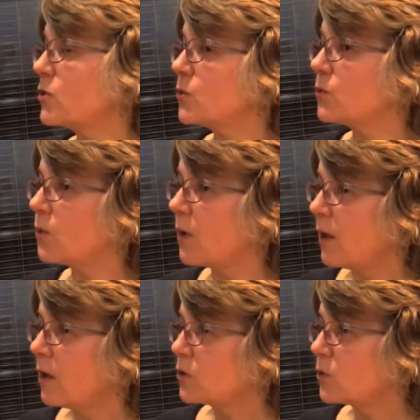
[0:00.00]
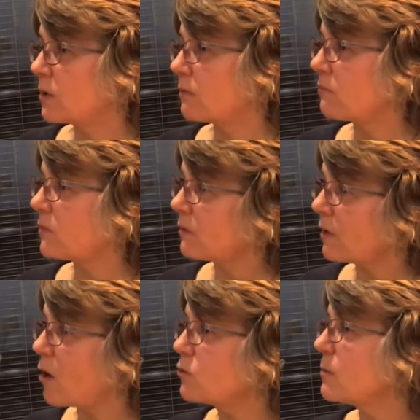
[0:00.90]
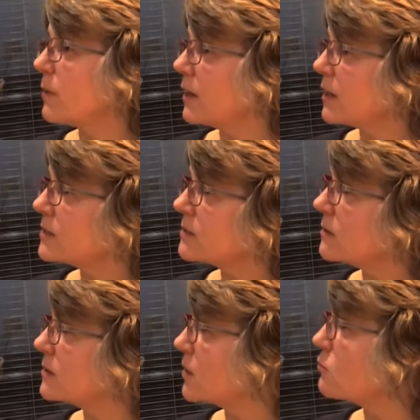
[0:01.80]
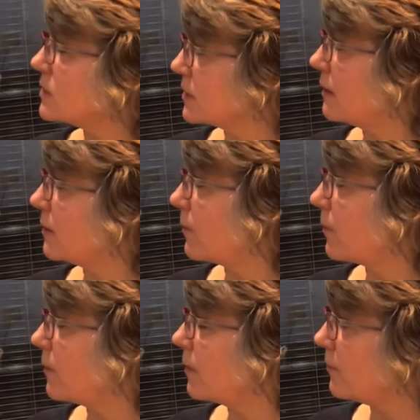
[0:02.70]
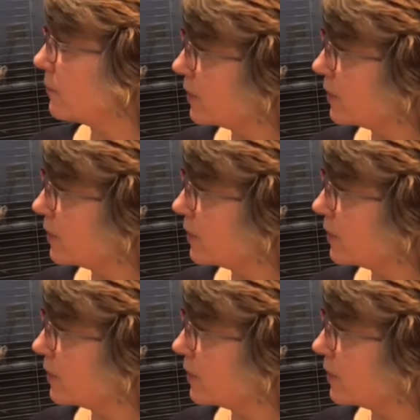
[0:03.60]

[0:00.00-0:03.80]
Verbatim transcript: to, to counterbalance a stereotype um,